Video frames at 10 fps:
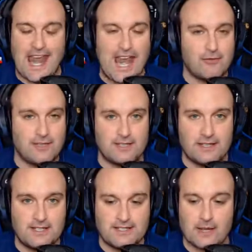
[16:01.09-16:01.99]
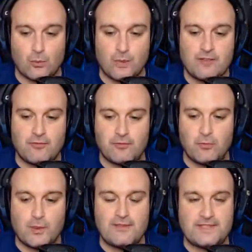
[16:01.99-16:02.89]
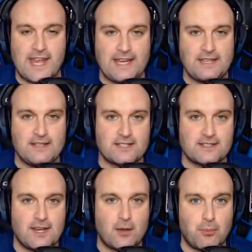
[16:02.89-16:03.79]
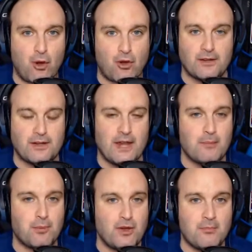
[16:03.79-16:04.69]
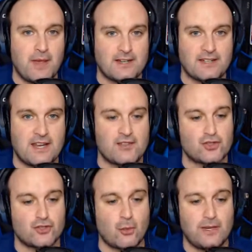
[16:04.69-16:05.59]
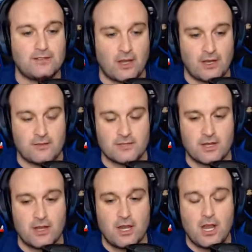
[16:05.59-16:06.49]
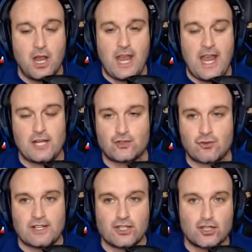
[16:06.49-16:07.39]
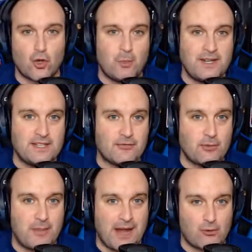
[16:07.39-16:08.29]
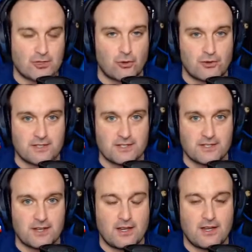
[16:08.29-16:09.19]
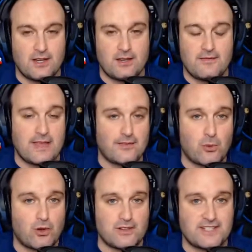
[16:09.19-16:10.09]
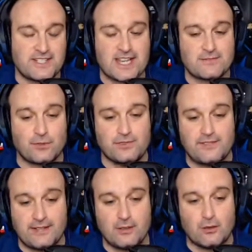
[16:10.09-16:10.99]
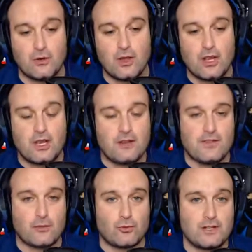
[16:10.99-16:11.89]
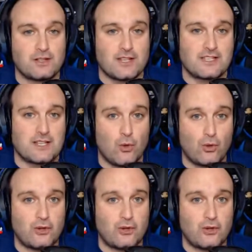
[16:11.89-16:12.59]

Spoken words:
everything. He said, we've taken this thing apart and put him back together so many times and tried so many different power sources that they were unsuccessful, until they realized that all